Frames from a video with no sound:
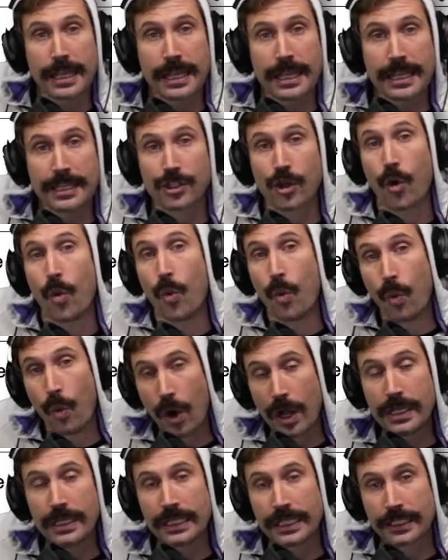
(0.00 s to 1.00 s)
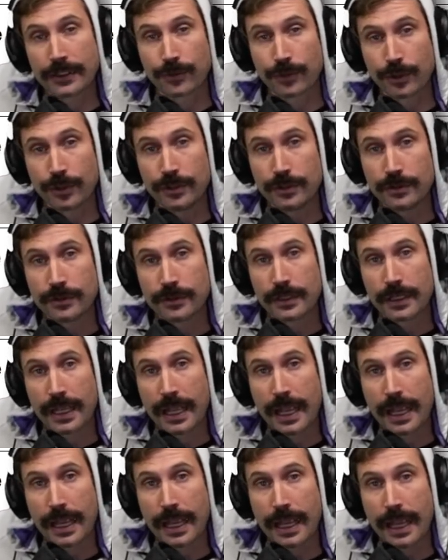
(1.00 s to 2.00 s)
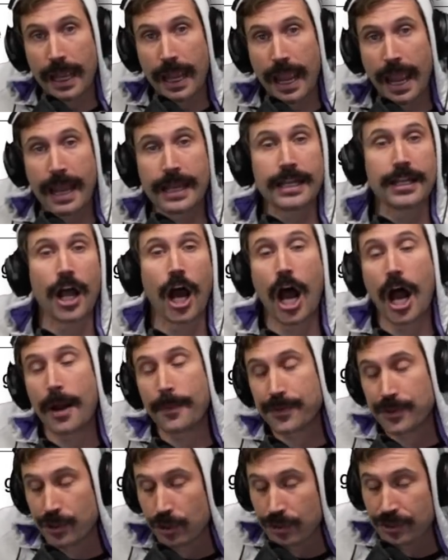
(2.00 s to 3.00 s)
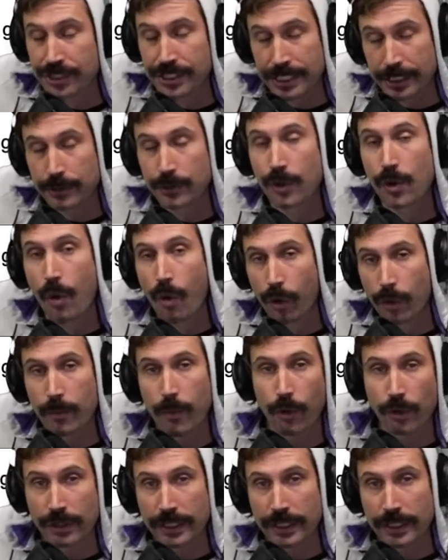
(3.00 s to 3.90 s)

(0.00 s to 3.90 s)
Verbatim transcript: is one literal and an optional zero or more